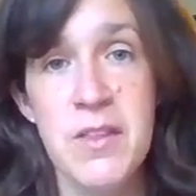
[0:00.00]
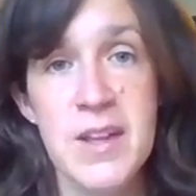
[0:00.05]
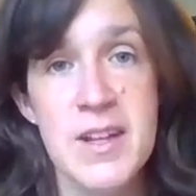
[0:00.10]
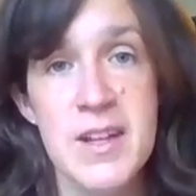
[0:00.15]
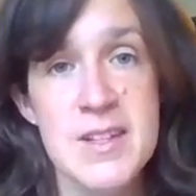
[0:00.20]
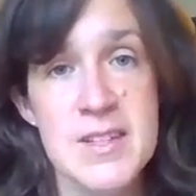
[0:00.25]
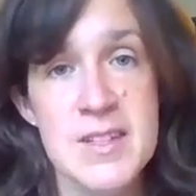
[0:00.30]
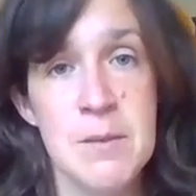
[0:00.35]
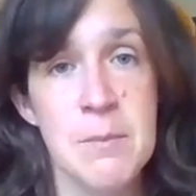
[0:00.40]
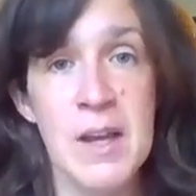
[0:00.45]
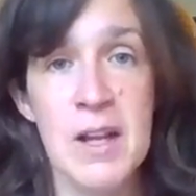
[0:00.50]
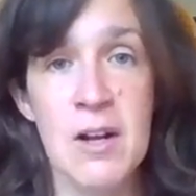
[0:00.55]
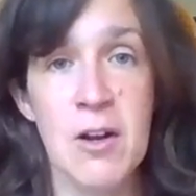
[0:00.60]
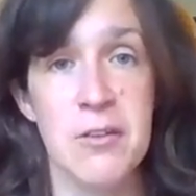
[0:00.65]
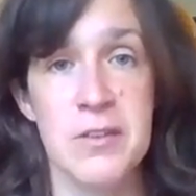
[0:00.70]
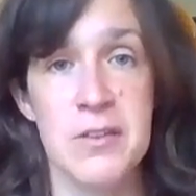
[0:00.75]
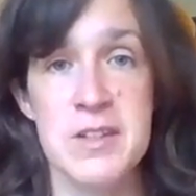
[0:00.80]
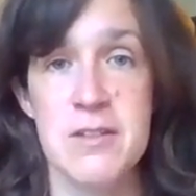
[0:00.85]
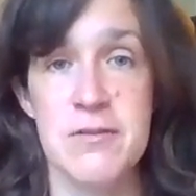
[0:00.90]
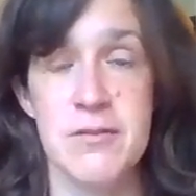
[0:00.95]
things that made
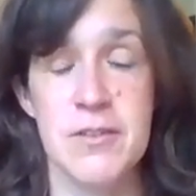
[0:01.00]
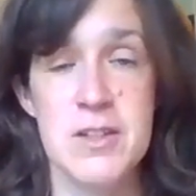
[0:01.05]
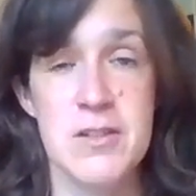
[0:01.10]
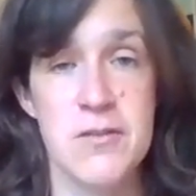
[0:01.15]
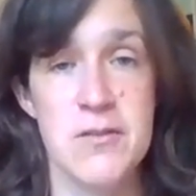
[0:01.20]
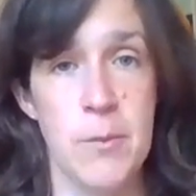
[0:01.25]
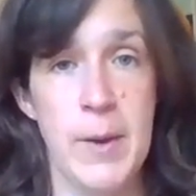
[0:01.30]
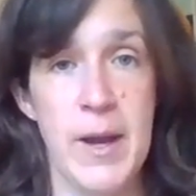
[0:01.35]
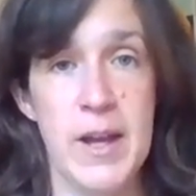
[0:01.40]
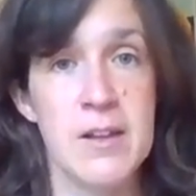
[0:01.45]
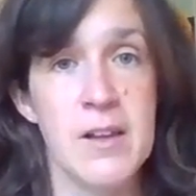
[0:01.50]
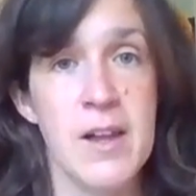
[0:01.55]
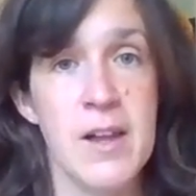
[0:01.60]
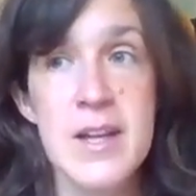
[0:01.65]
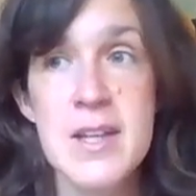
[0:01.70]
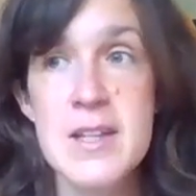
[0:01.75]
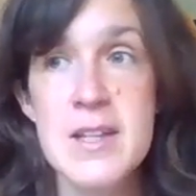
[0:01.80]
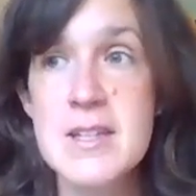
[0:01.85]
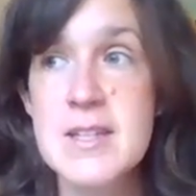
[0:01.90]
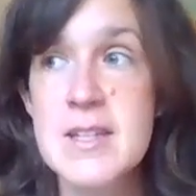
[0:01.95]
all the difference for my
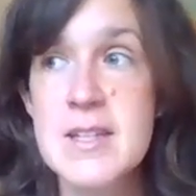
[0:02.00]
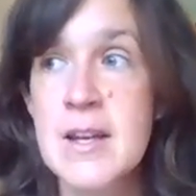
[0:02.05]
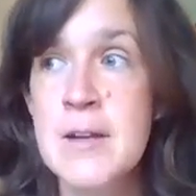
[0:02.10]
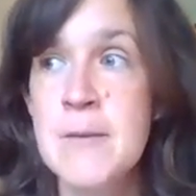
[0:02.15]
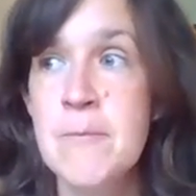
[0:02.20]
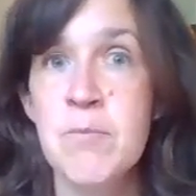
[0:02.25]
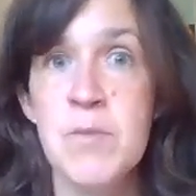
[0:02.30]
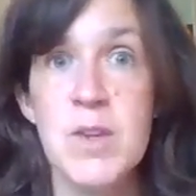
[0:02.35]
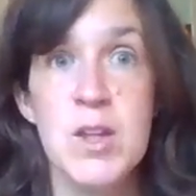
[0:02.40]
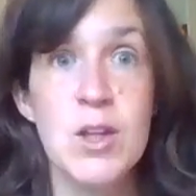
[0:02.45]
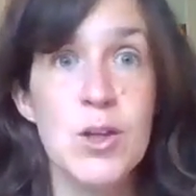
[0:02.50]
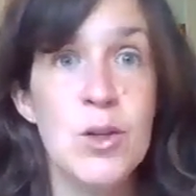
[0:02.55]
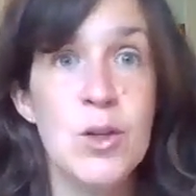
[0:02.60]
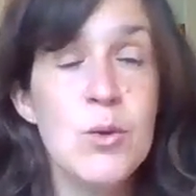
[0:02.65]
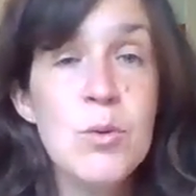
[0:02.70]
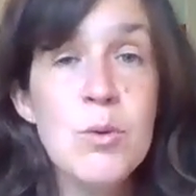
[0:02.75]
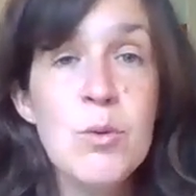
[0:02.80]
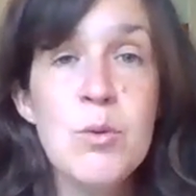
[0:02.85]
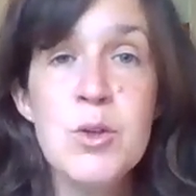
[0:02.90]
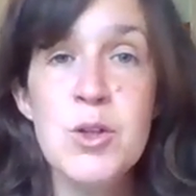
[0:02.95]
clients.
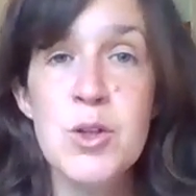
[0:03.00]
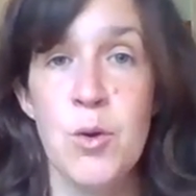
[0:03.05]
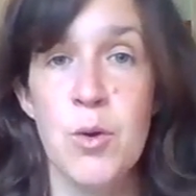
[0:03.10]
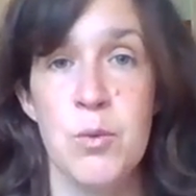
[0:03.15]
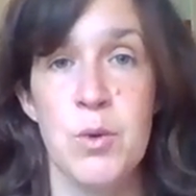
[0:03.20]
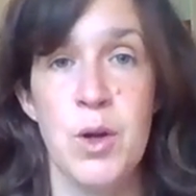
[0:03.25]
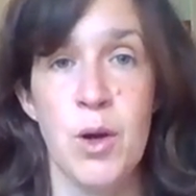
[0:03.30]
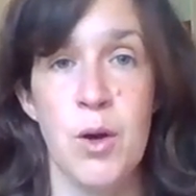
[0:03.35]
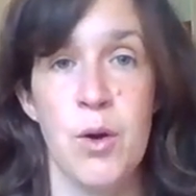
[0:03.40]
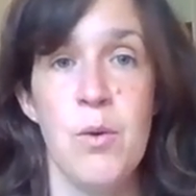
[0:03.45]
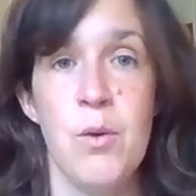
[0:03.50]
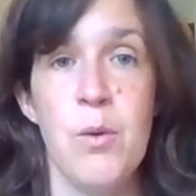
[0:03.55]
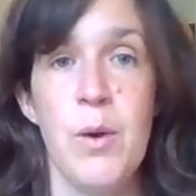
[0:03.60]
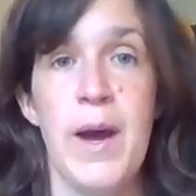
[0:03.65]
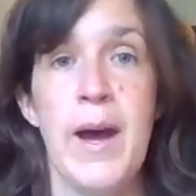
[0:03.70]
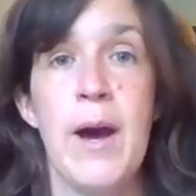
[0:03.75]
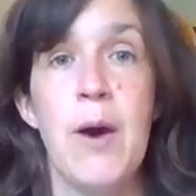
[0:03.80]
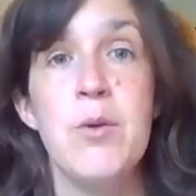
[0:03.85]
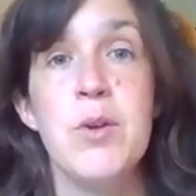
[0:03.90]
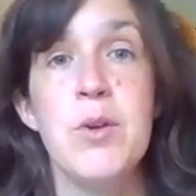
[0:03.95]
You don't know
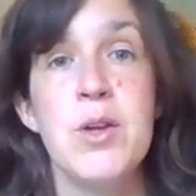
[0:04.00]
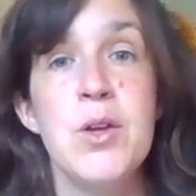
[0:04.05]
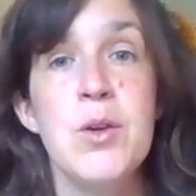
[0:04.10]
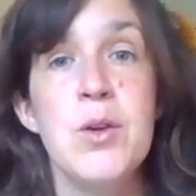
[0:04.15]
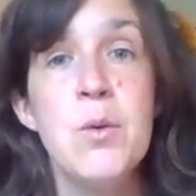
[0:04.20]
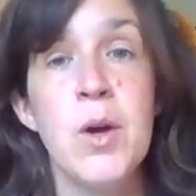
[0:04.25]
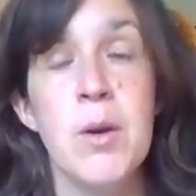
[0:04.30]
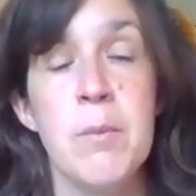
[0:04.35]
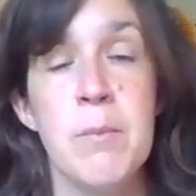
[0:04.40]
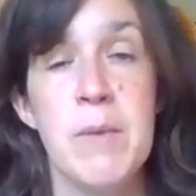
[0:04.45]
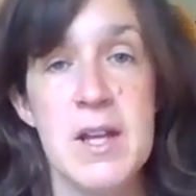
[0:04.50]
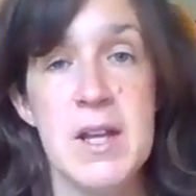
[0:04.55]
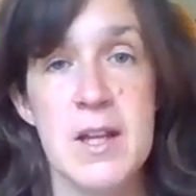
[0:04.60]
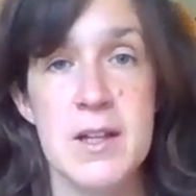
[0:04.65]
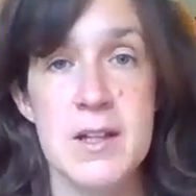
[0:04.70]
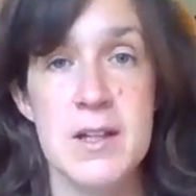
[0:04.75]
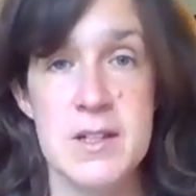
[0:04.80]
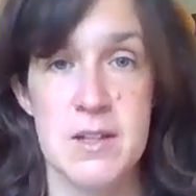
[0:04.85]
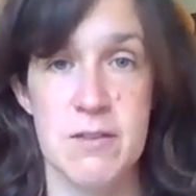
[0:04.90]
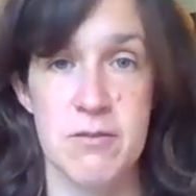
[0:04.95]
how you are
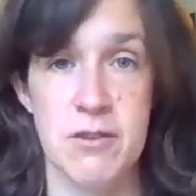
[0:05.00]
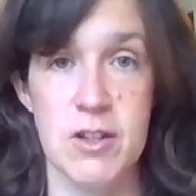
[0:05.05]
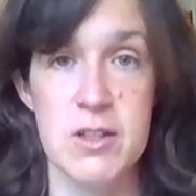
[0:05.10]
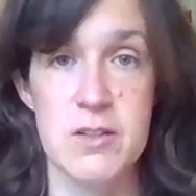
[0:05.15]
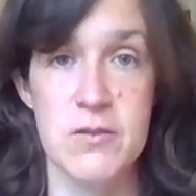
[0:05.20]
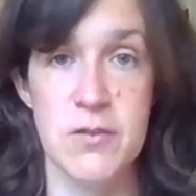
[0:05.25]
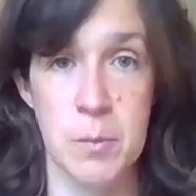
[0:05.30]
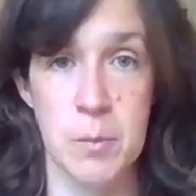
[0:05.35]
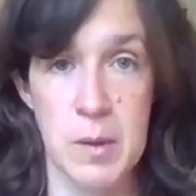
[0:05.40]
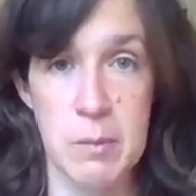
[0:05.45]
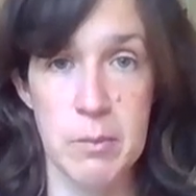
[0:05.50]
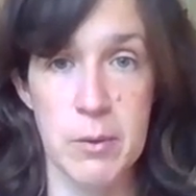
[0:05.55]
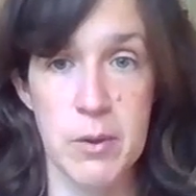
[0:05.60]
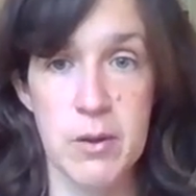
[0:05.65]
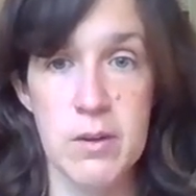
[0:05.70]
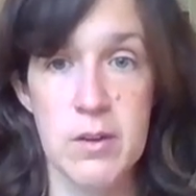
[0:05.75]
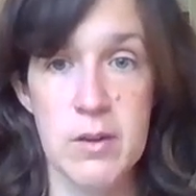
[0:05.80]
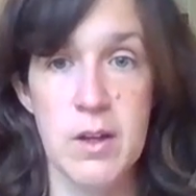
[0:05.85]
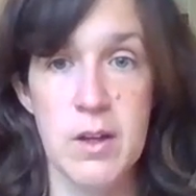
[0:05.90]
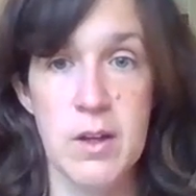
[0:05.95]
making a difference for
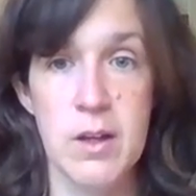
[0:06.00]
people.